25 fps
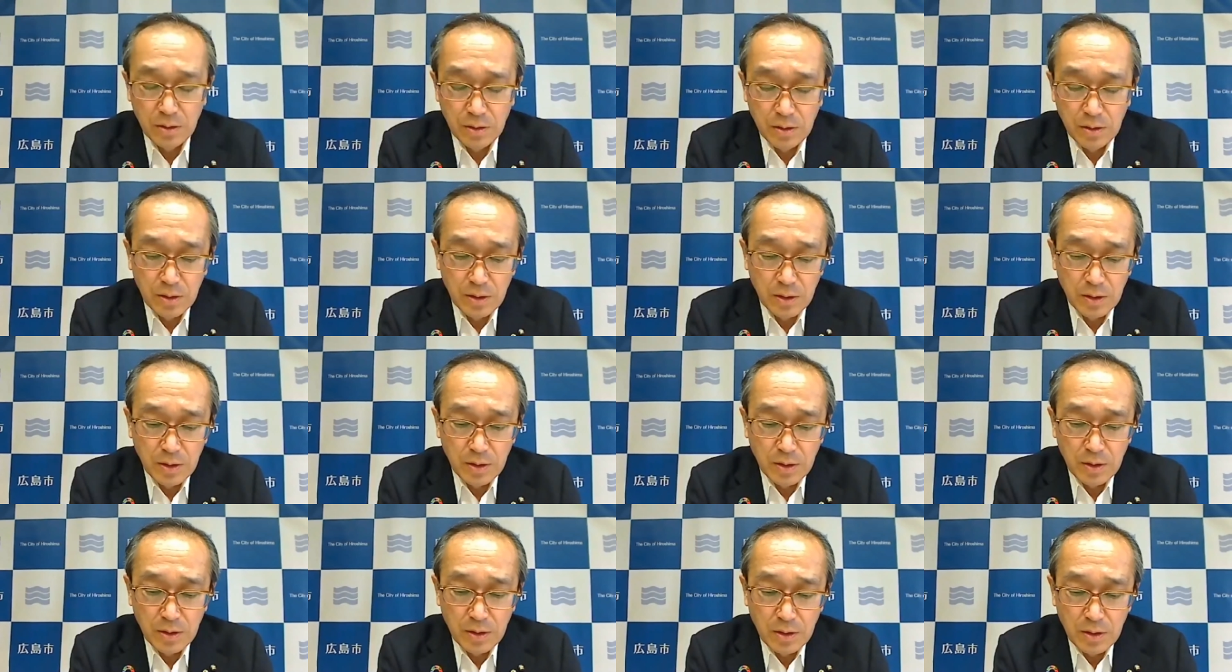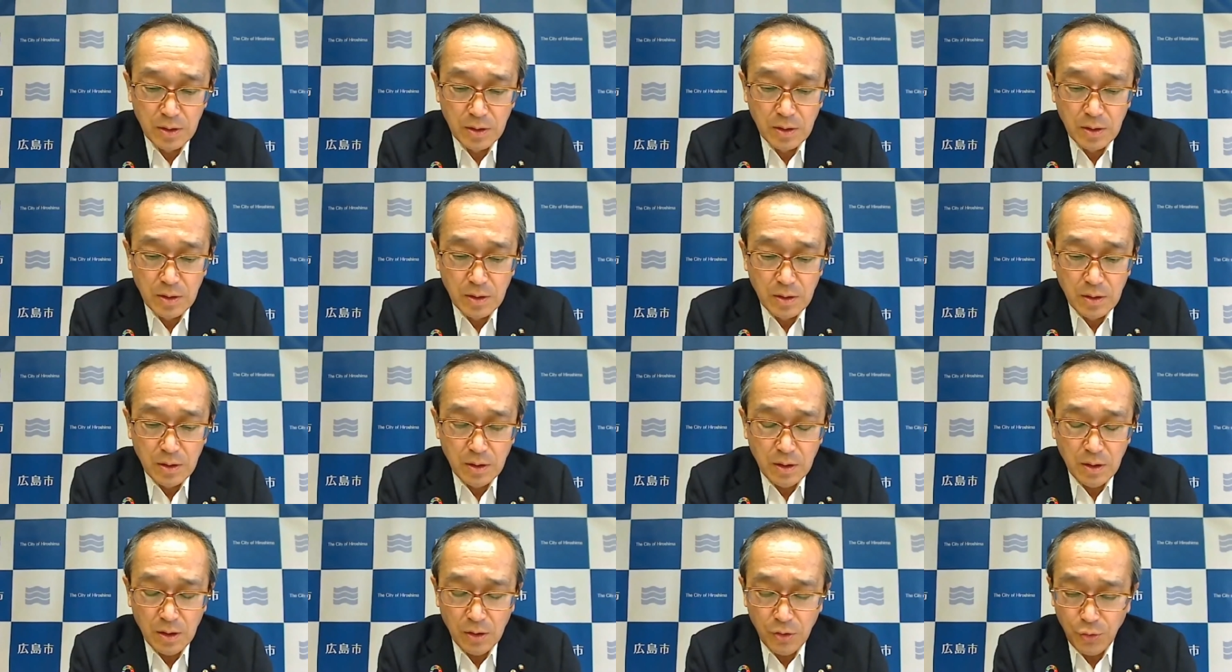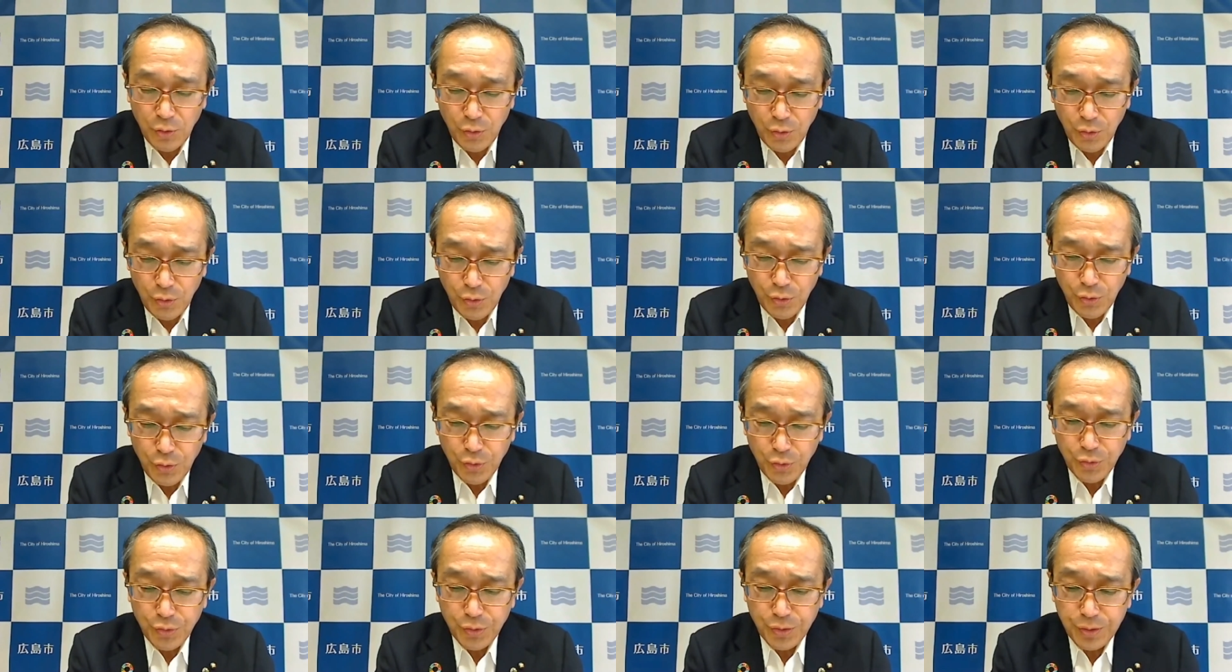liberate people from the nuclear
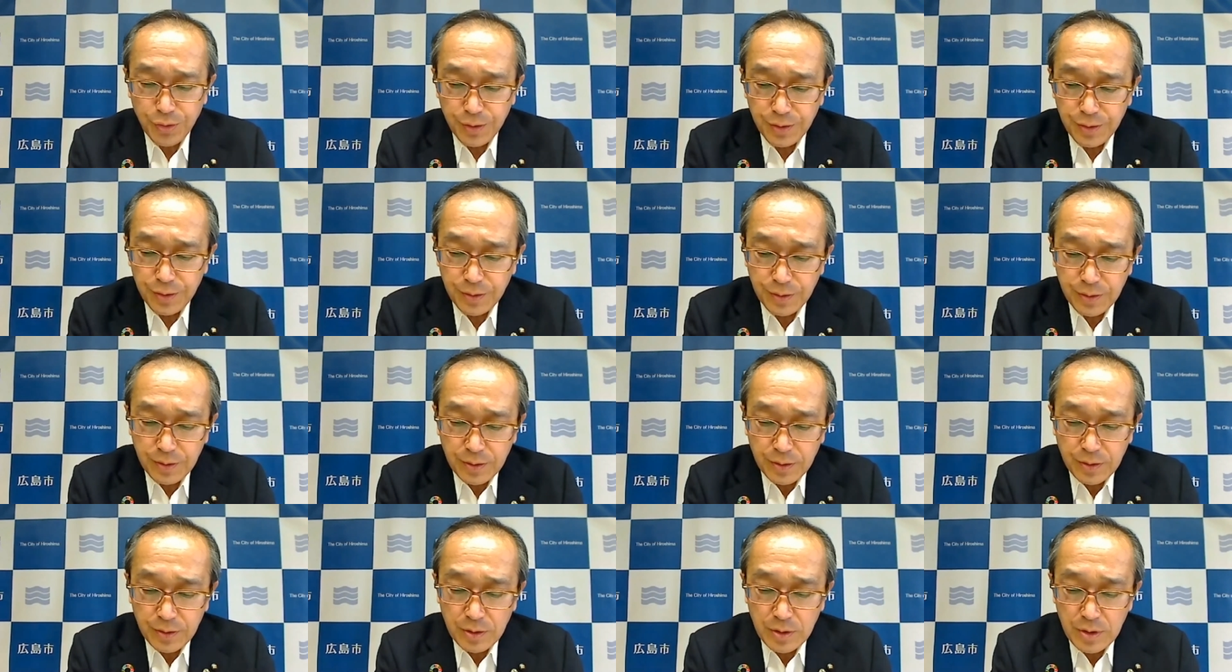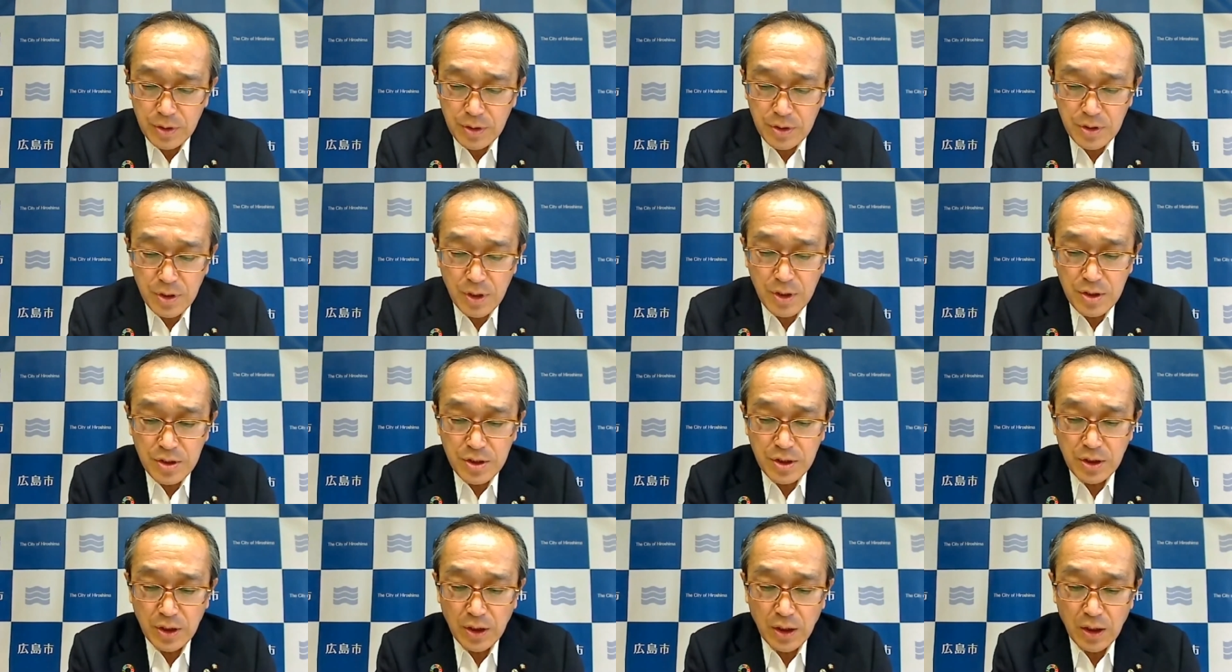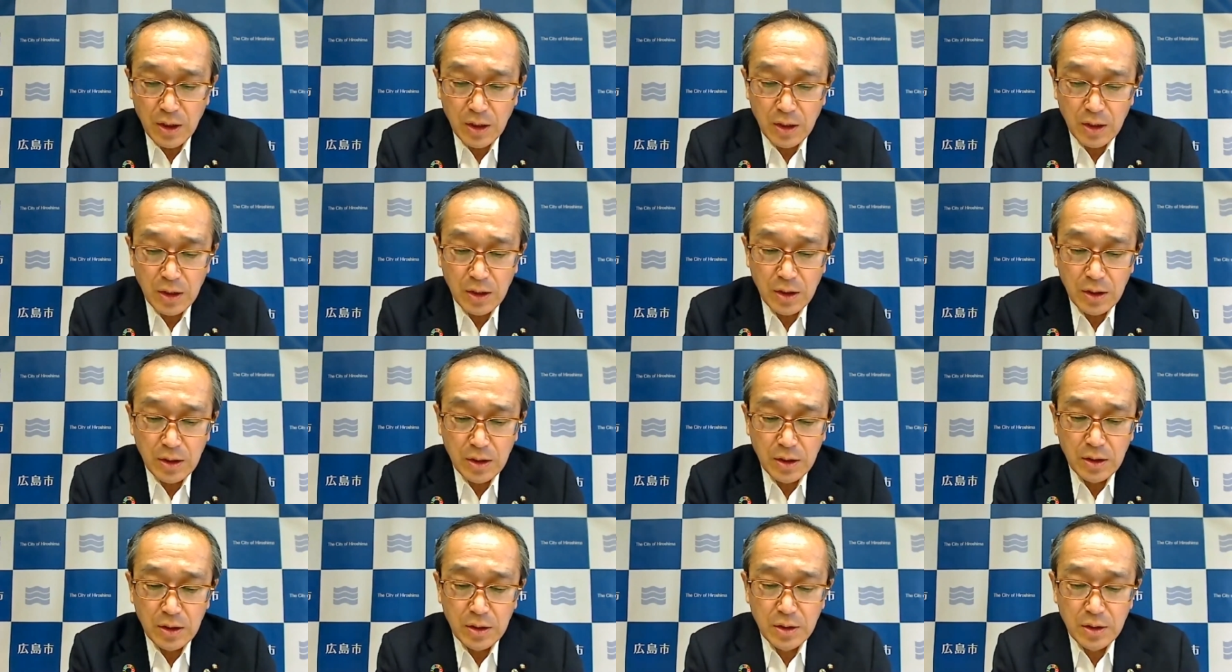deterrence theory? Yes, thank you.
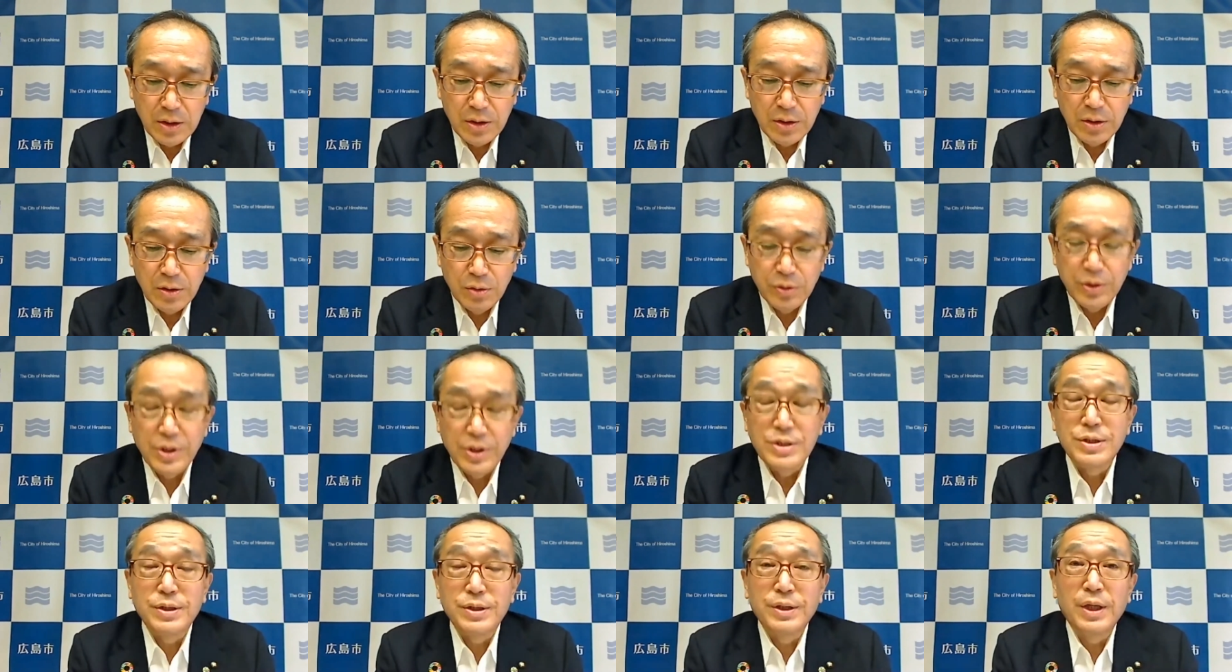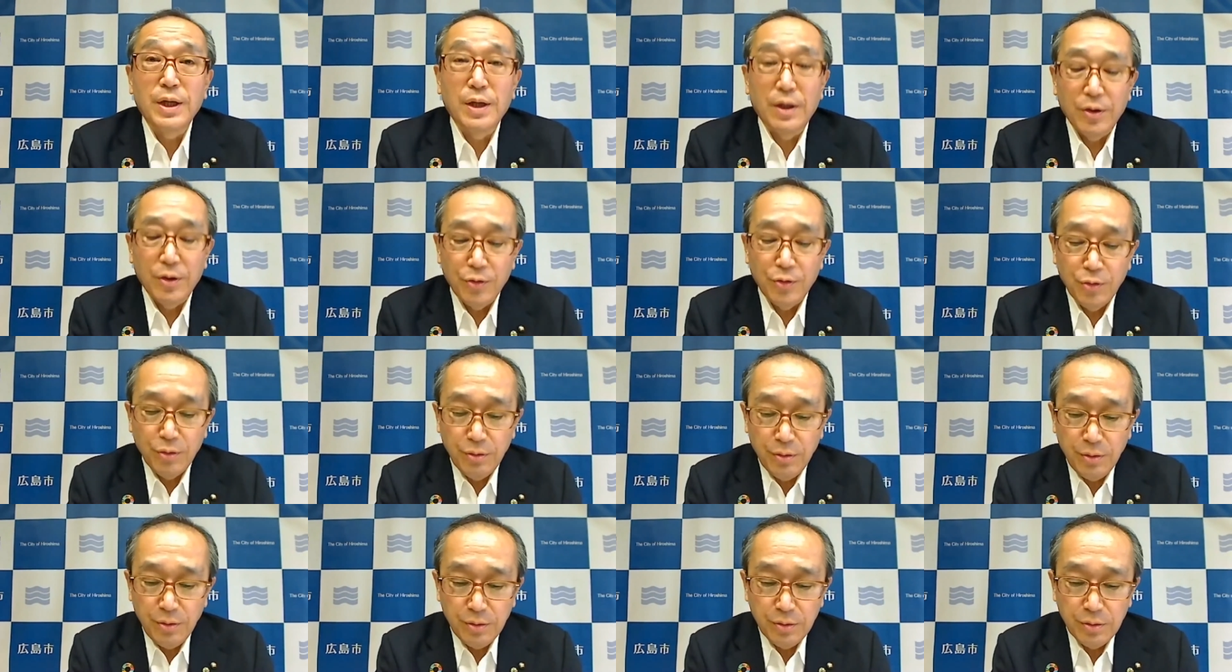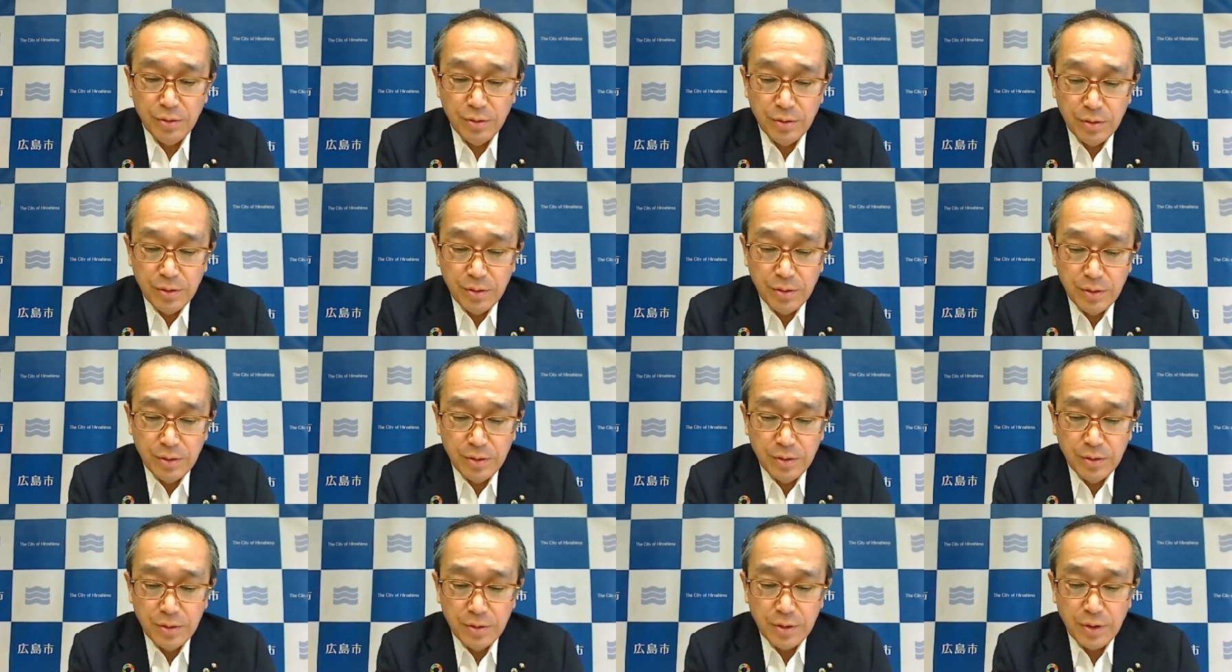
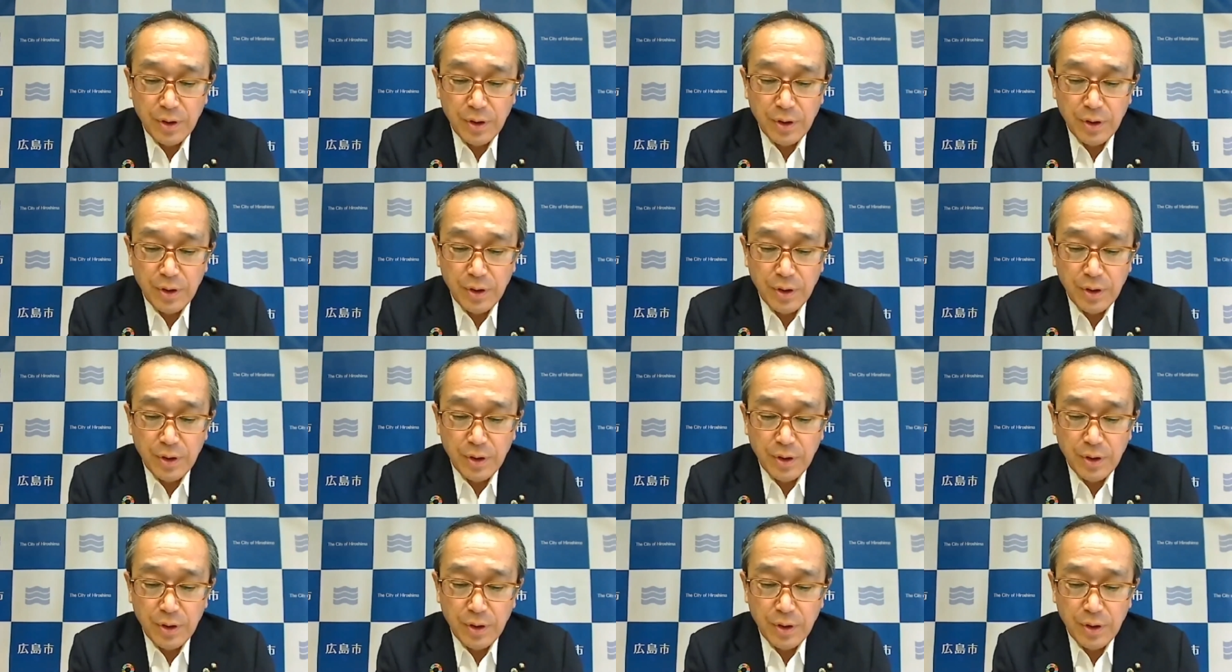Policymakers,